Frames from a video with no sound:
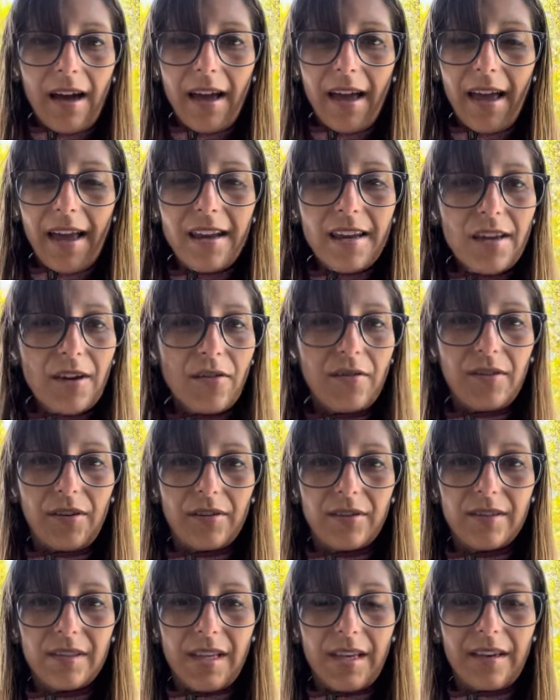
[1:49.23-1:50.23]
any of
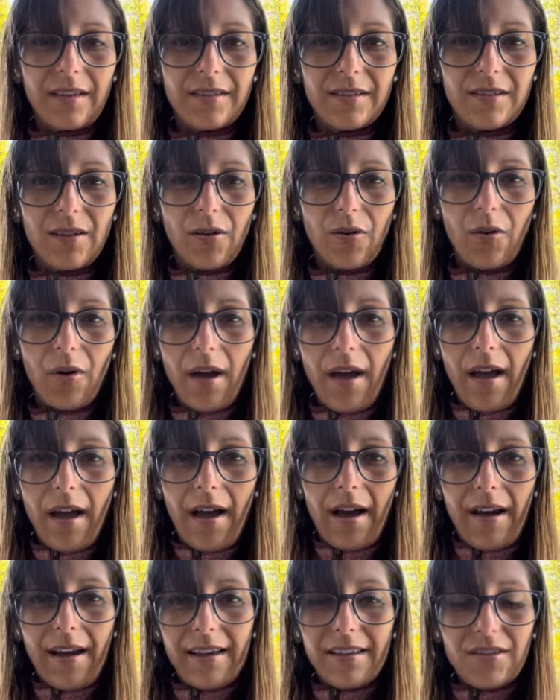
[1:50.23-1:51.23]
those things so
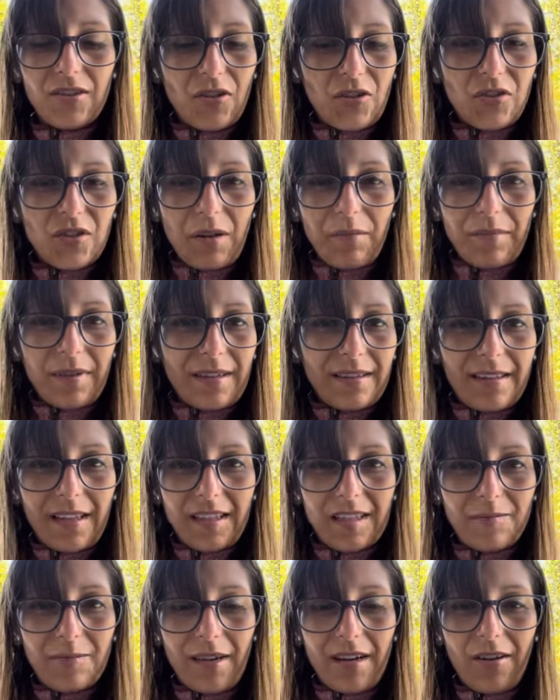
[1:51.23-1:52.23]
it's just something
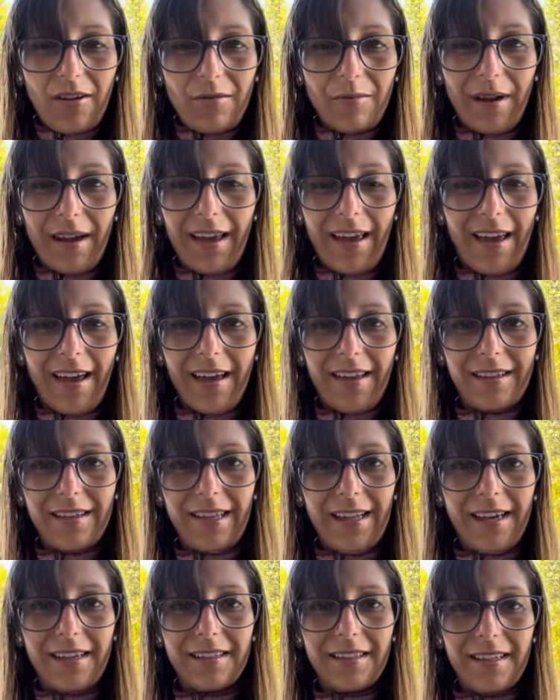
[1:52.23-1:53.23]
that's been on my head
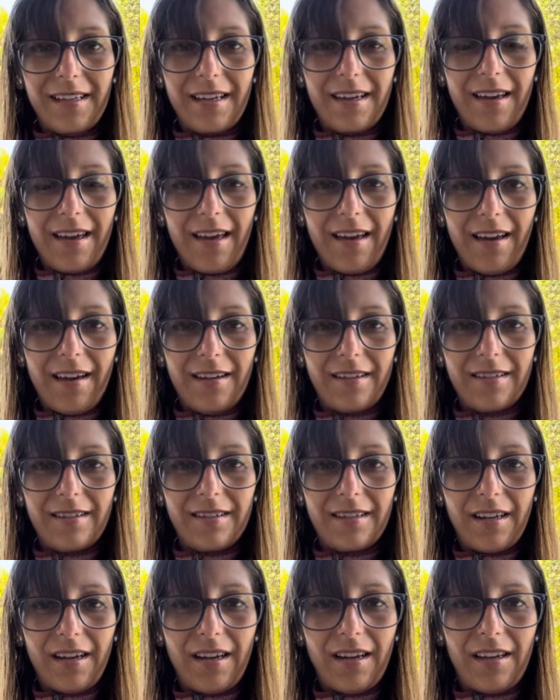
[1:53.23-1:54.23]
lately
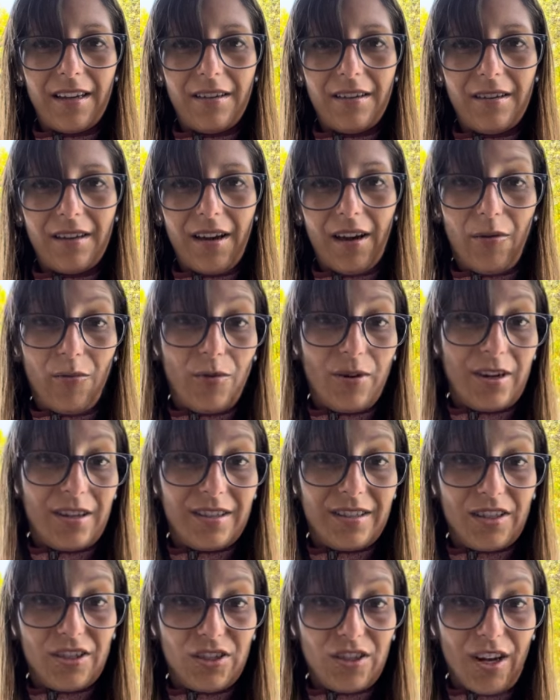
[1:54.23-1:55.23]
and I, I wanted
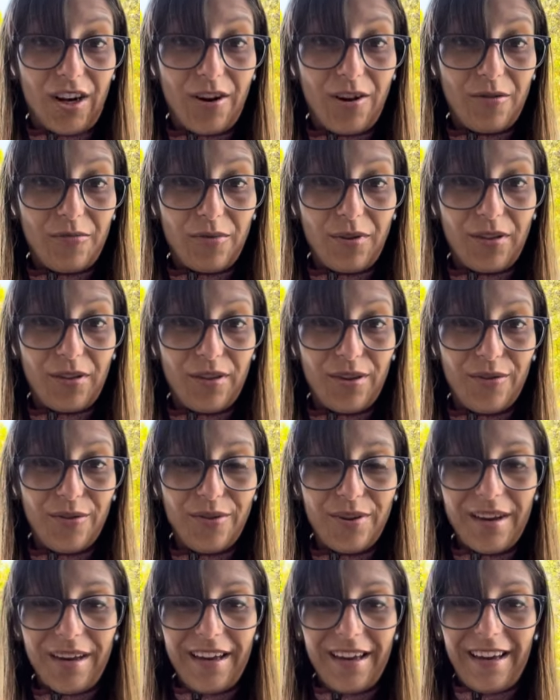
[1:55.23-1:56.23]
to share it with you
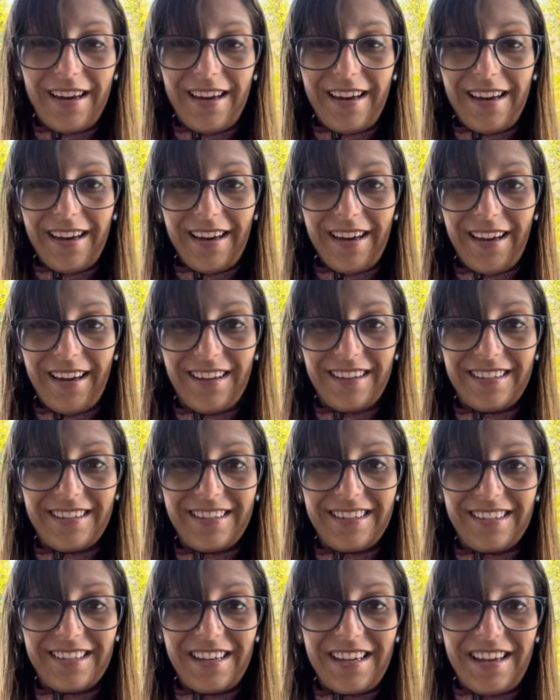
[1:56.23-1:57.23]
and
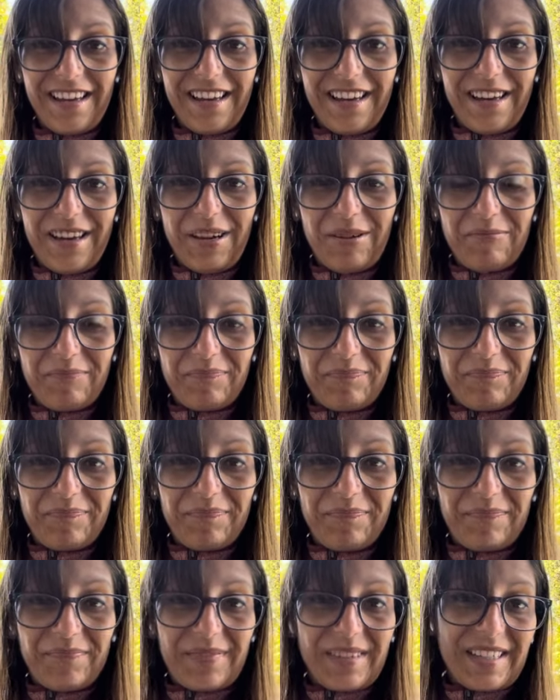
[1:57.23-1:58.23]

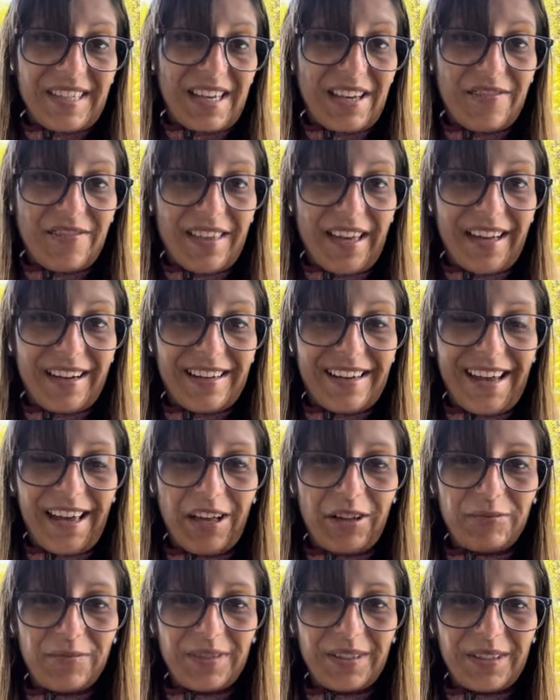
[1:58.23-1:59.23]
see if that
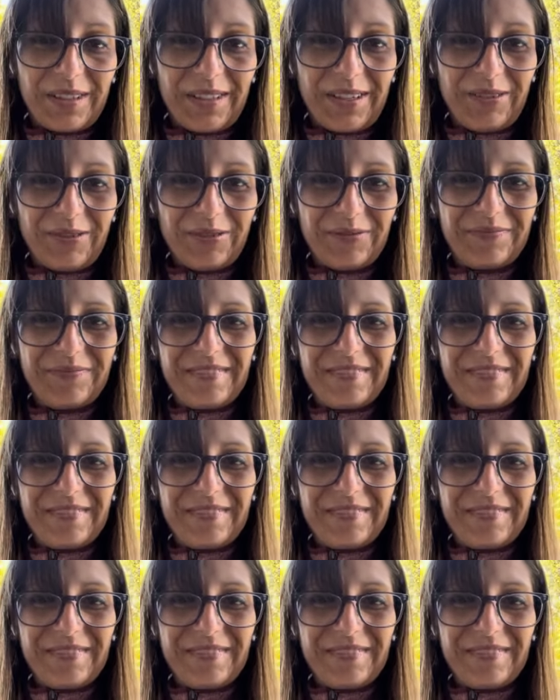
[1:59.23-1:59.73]
helps a little